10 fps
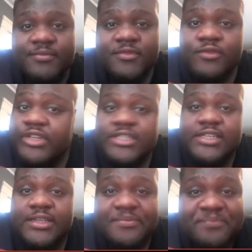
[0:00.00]
Real
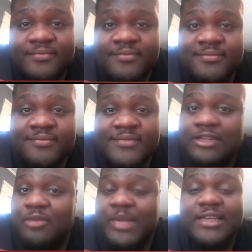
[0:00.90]
shit. Did
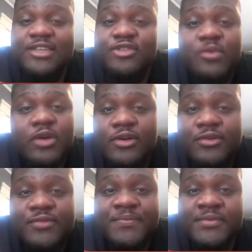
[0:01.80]
nobody get swung
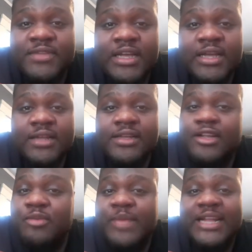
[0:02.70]
on? Did
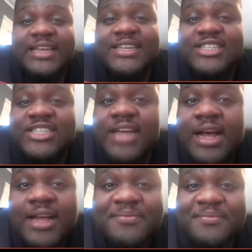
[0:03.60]
nobody get
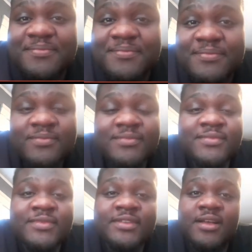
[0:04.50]
shot?
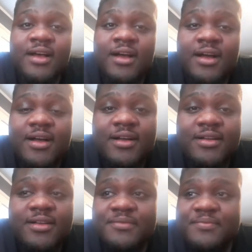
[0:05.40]

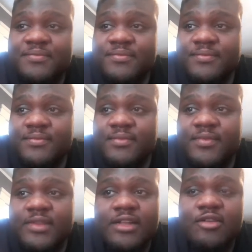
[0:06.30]
Uh
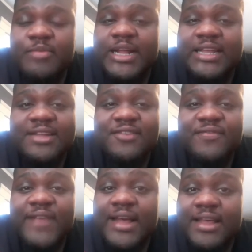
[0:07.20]
did nobody get the
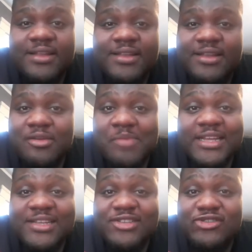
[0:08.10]
fighting? Did
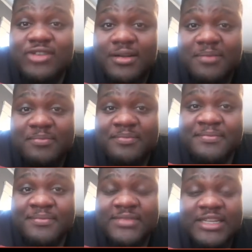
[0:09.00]
nobody get jumped?
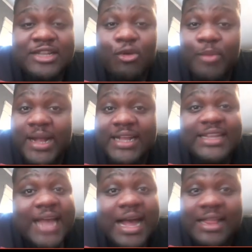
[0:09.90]
Did nobody
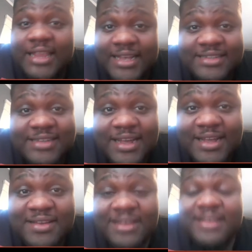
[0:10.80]
die last
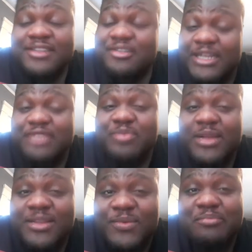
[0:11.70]
night? Some niggas
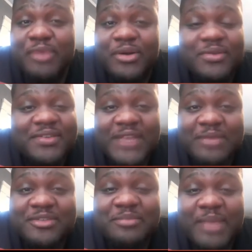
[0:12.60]
probably went broke if they
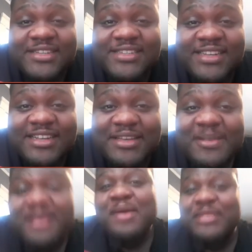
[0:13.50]
was in Magic City.
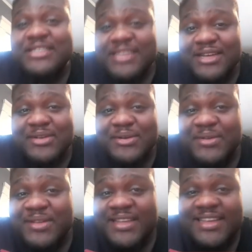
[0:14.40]
But still
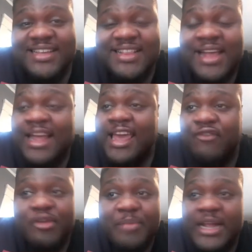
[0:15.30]
though. Like
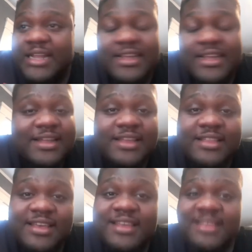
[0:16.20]
everybody did their
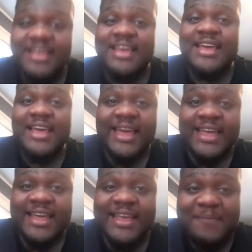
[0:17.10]
thing,
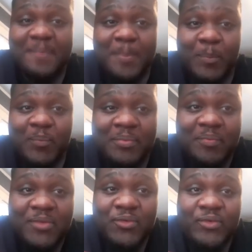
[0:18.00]
and
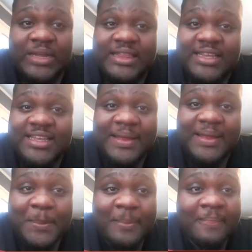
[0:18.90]
really,
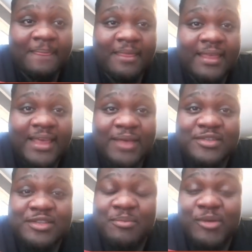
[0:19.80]
it
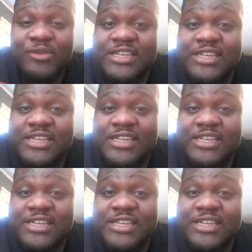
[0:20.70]
was the most